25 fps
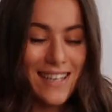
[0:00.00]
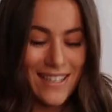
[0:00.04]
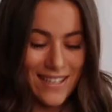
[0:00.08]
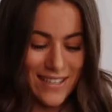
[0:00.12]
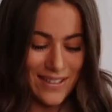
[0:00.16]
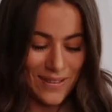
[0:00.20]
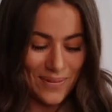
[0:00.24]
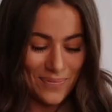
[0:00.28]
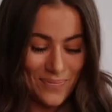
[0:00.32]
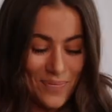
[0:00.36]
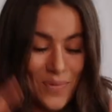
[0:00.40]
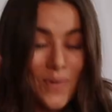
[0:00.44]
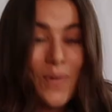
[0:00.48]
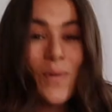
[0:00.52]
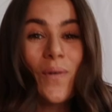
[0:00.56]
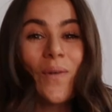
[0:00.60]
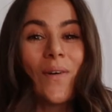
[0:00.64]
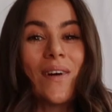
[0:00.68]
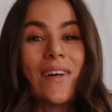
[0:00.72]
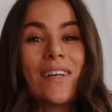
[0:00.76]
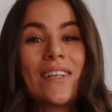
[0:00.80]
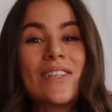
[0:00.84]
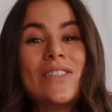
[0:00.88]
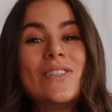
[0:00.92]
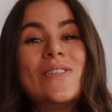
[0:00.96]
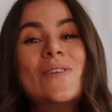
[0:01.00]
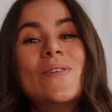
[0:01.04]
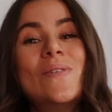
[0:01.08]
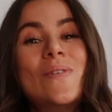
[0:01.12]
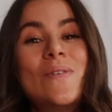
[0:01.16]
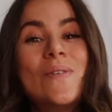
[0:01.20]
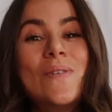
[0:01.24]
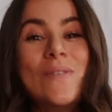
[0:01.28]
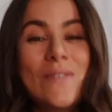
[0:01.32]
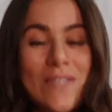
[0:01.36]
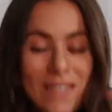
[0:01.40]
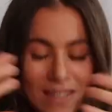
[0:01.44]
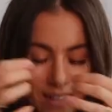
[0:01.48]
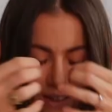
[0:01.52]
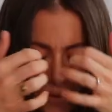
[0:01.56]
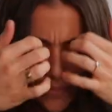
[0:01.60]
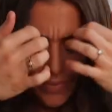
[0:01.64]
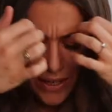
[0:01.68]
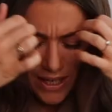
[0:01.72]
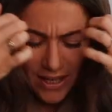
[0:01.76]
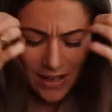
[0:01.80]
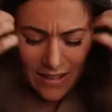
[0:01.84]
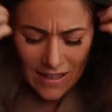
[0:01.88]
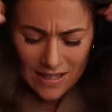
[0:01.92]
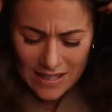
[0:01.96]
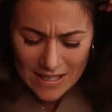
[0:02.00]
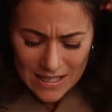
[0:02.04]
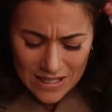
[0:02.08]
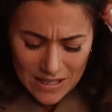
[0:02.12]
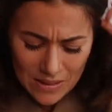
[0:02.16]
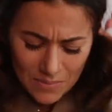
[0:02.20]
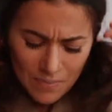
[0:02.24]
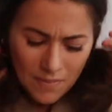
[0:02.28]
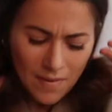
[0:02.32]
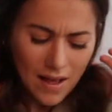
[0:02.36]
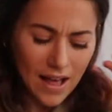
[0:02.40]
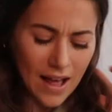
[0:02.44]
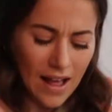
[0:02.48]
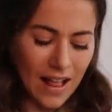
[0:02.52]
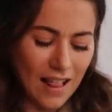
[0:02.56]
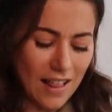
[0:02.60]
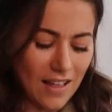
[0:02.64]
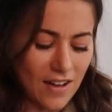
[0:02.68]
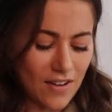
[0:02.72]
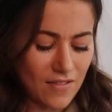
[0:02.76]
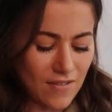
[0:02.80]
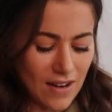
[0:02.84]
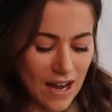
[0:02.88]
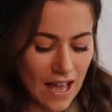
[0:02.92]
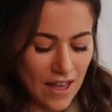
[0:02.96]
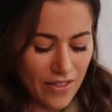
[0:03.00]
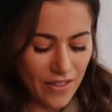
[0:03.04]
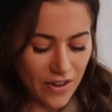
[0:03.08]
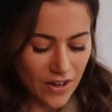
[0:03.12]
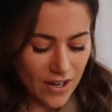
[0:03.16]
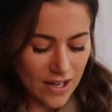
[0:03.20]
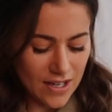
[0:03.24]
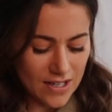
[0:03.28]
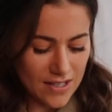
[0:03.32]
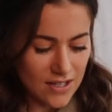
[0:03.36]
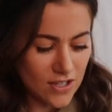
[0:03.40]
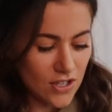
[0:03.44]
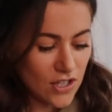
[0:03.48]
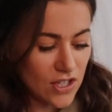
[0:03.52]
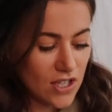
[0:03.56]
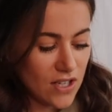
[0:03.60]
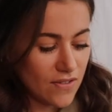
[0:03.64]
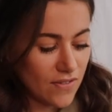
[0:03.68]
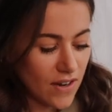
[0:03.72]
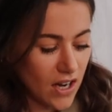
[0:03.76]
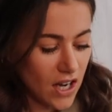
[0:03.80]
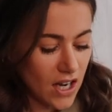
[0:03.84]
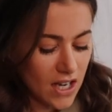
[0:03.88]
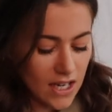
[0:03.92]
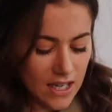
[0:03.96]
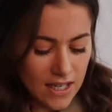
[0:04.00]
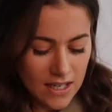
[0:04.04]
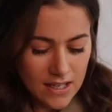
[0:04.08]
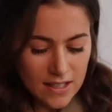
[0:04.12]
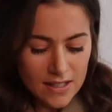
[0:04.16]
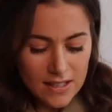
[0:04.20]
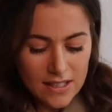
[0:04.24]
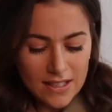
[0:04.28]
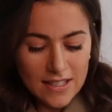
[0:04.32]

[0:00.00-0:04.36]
So more shoes. Oh my god, the smell of leather is just divine.